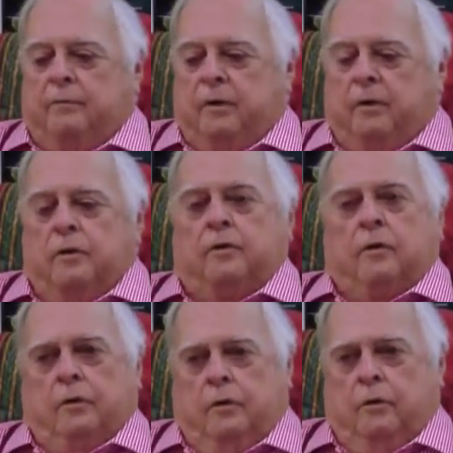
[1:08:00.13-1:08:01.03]

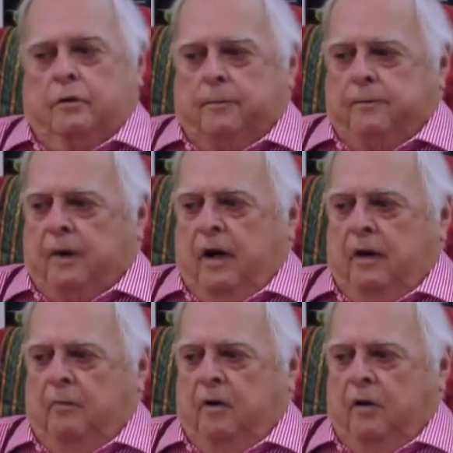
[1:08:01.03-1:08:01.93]
producer who was head
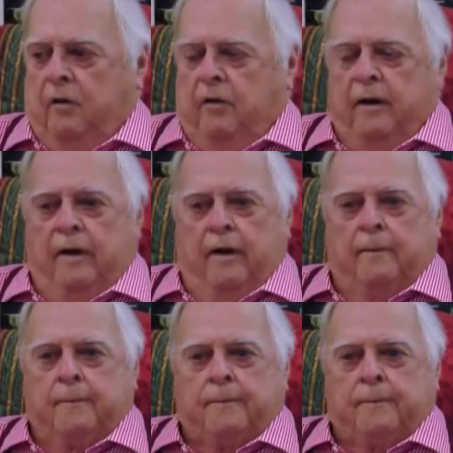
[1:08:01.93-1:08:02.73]
of Mercury here.